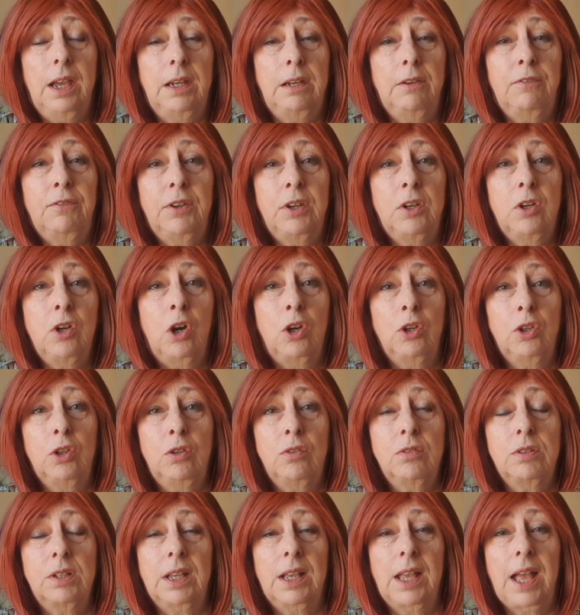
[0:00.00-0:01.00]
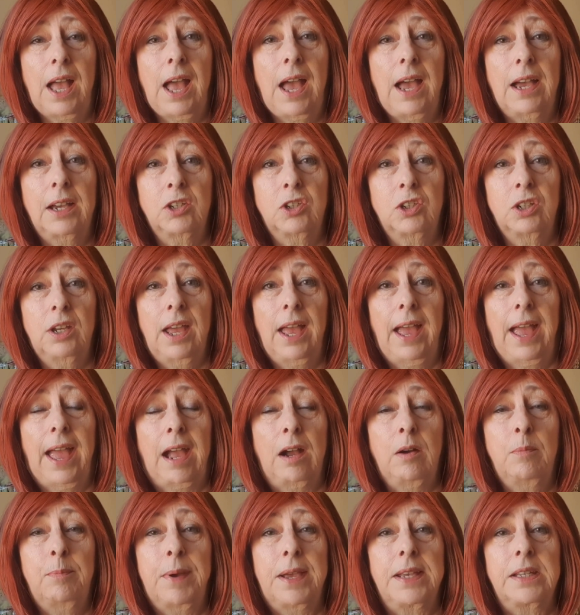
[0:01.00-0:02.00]
And if you're not using cash,
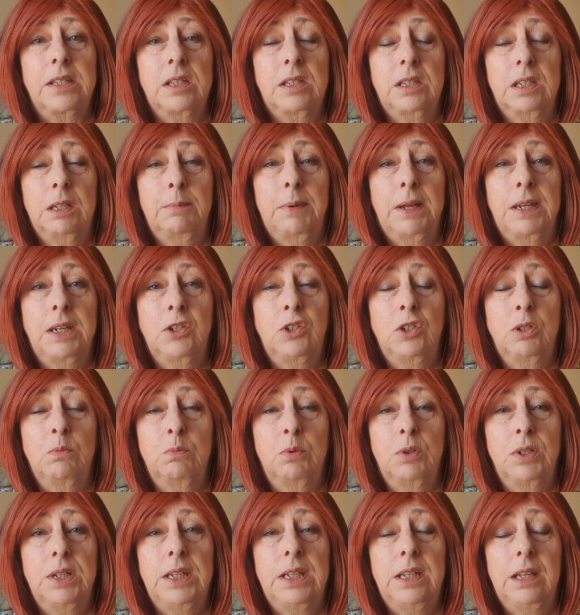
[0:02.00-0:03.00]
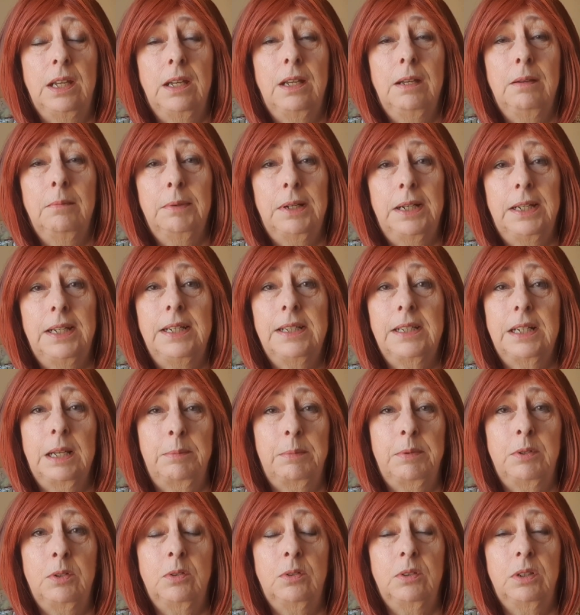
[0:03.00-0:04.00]
how best do you manage your money? Please let
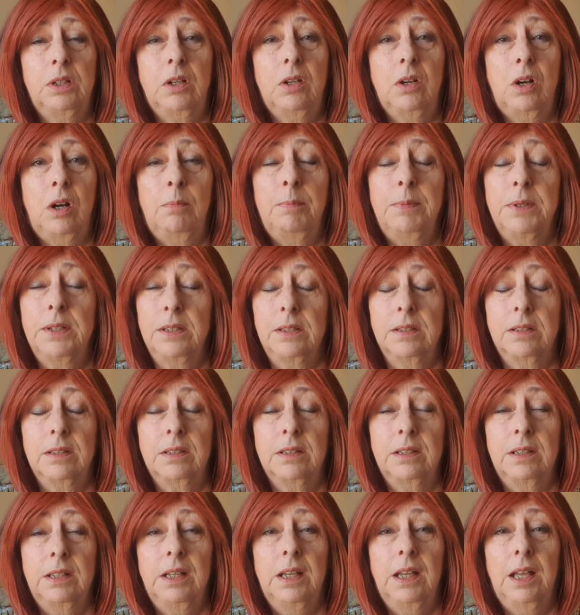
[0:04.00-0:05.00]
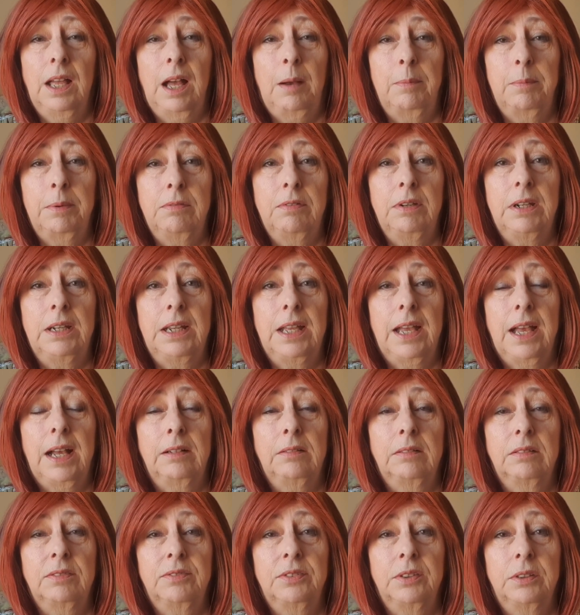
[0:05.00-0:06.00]
me know in the comments. That'd be really
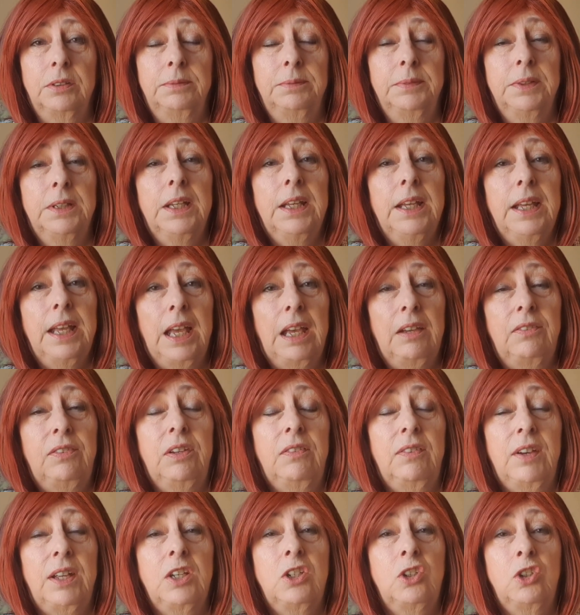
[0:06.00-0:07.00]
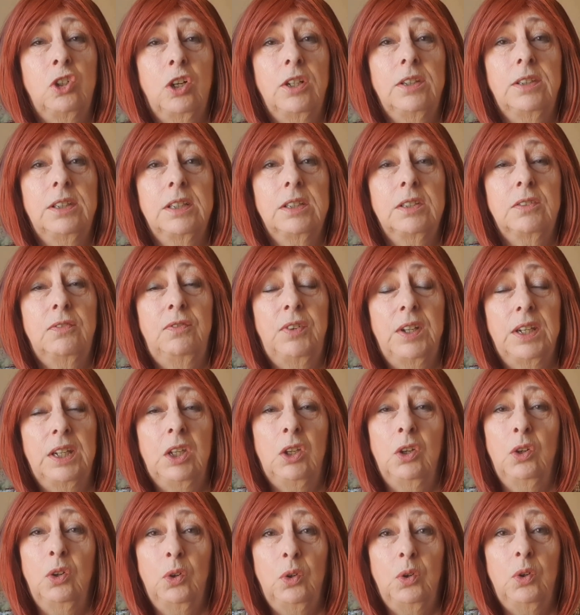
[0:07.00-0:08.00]
helpful. If you've enjoyed this
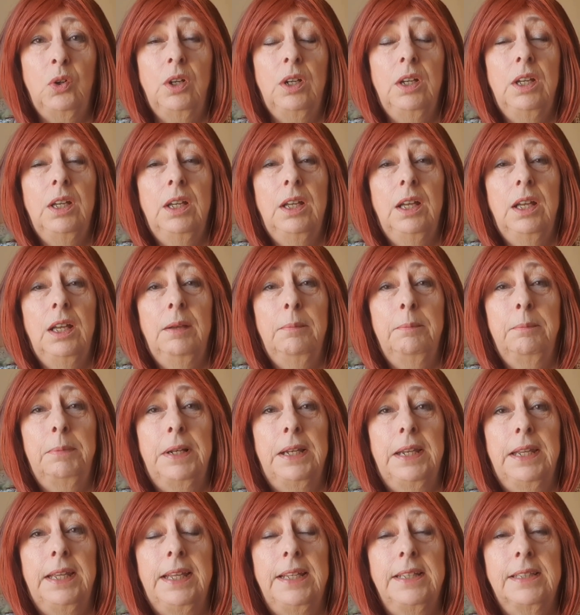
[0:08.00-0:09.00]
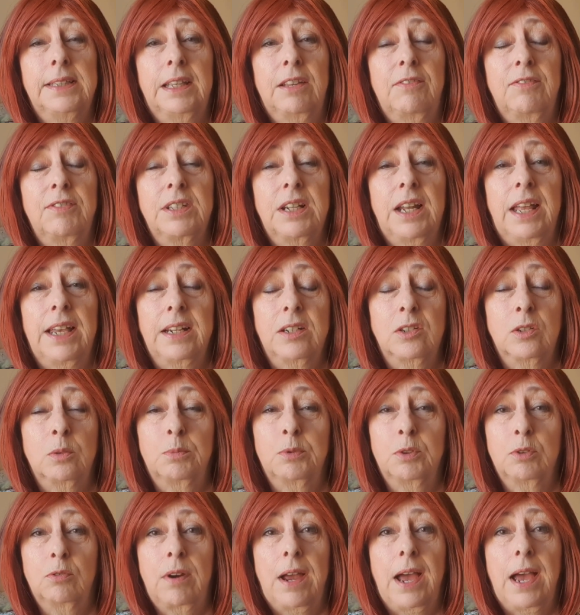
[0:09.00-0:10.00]
video, please give us a like and
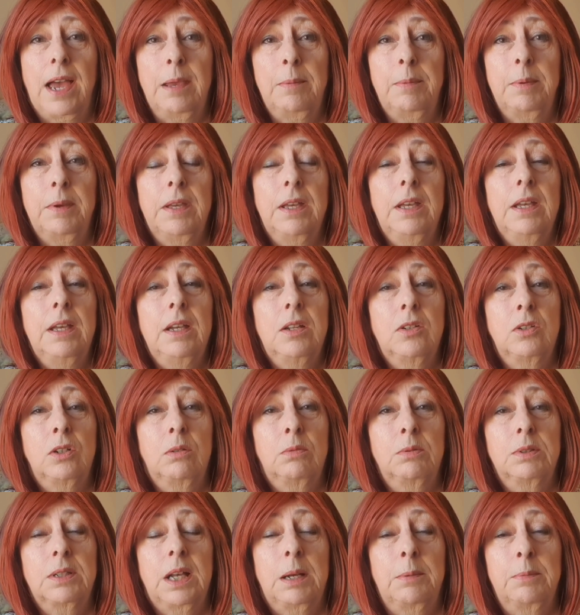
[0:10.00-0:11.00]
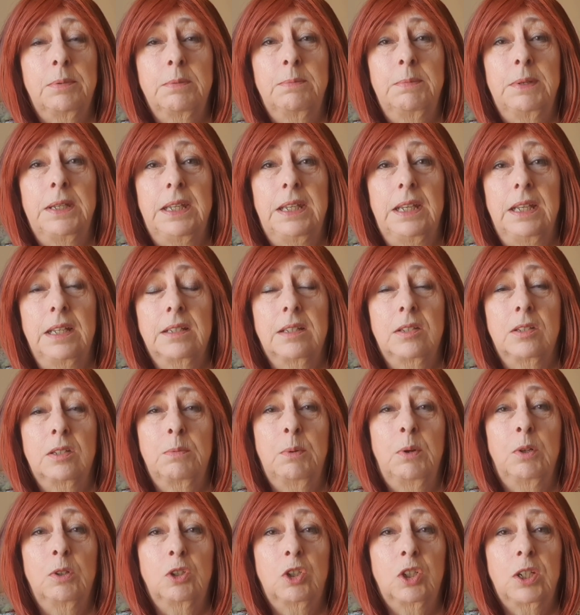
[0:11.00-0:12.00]
subscribe. It always helps me as a
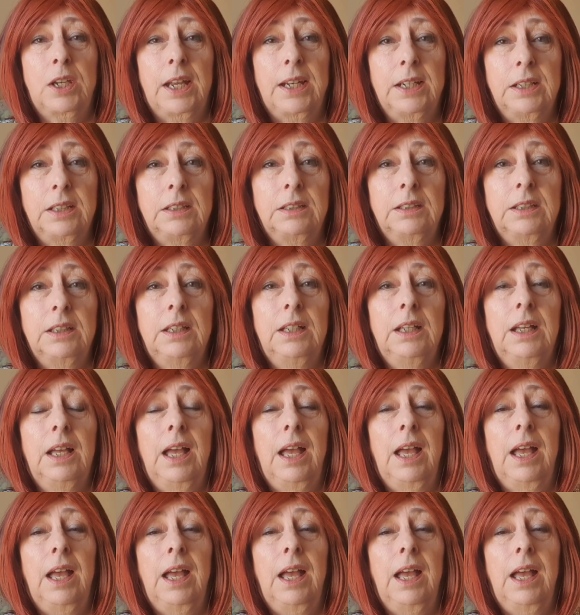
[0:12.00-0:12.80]
small channel.